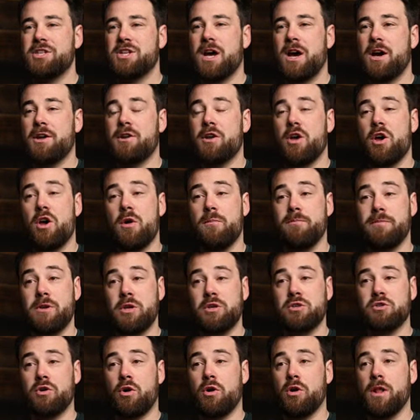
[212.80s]
card immune
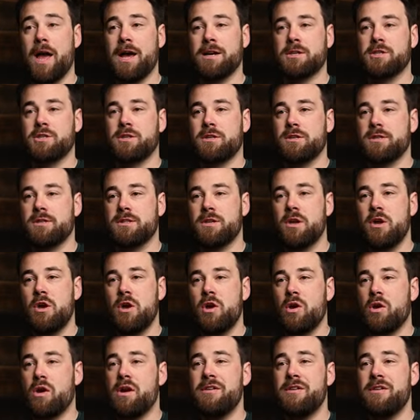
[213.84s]
to all actions, or